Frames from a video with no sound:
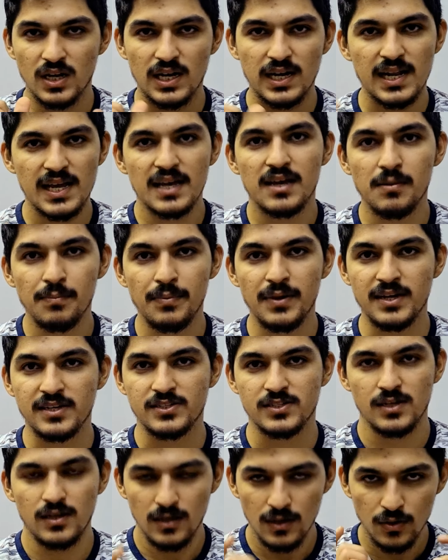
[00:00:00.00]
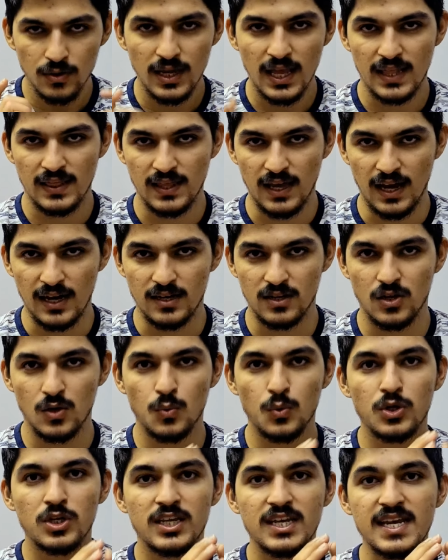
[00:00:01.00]
click a picture, look at that, you
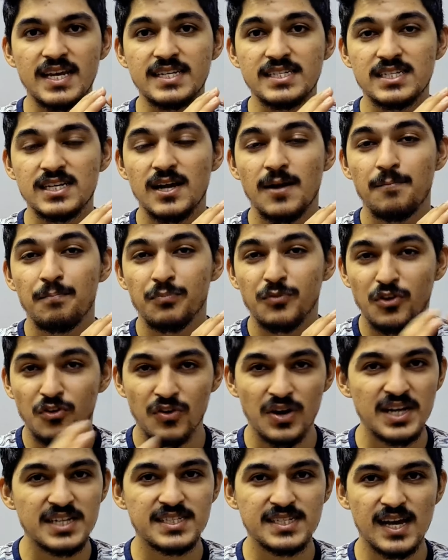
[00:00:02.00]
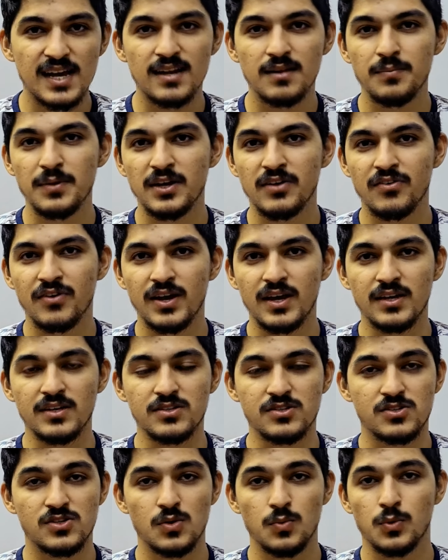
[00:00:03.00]
would get great dynamic
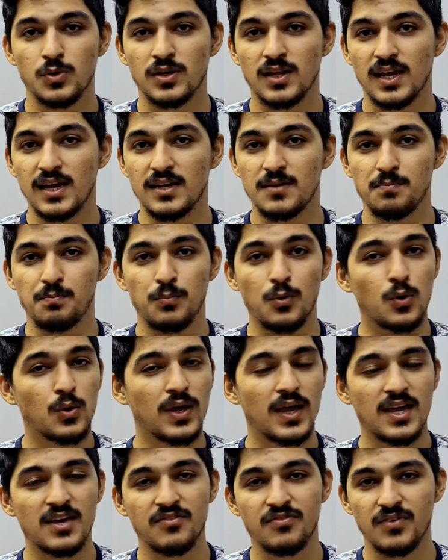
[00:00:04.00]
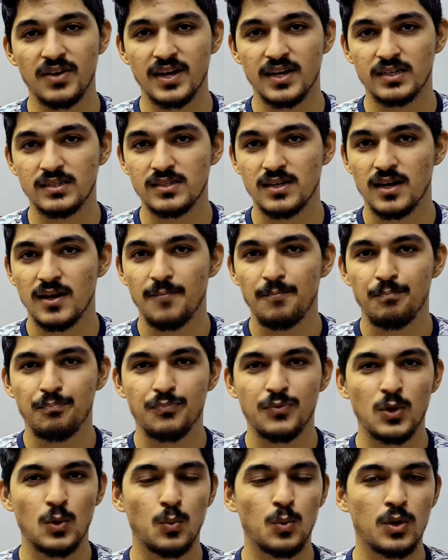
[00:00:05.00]
range, you would get bokeh effect,
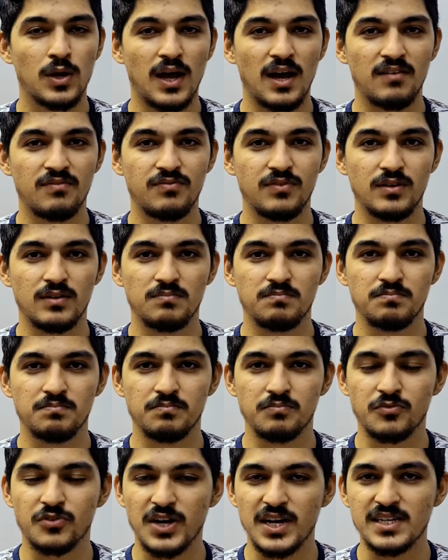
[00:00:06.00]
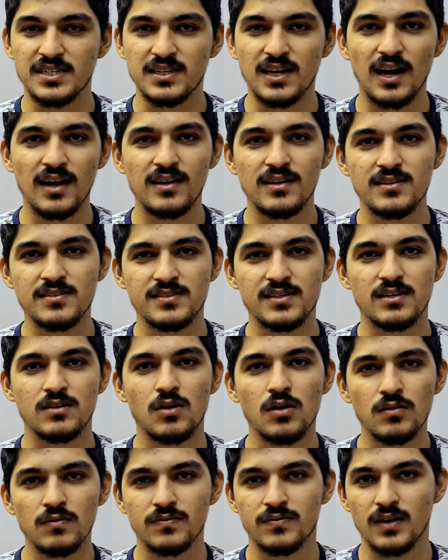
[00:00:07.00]
you would have great colors and
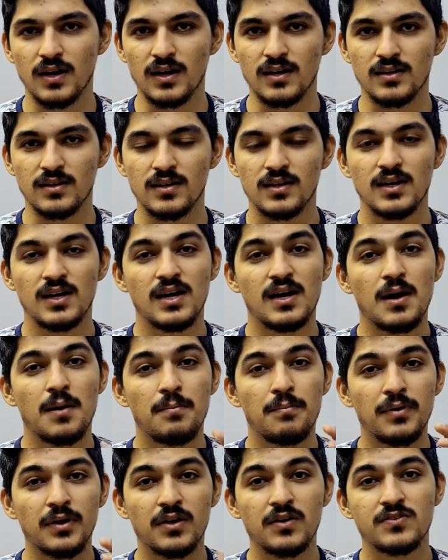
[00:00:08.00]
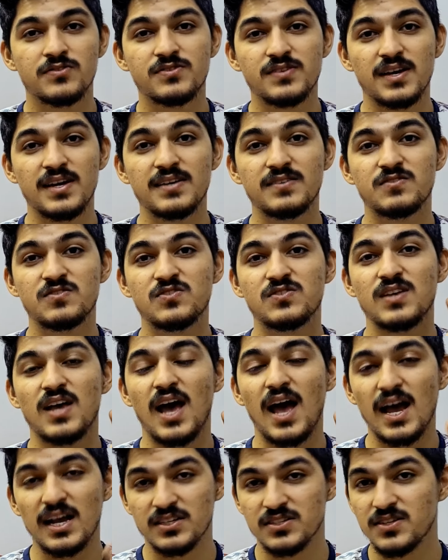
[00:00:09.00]
all of that because it's
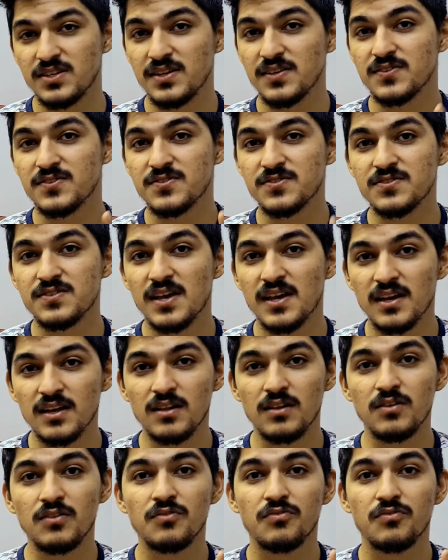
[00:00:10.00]
actually a single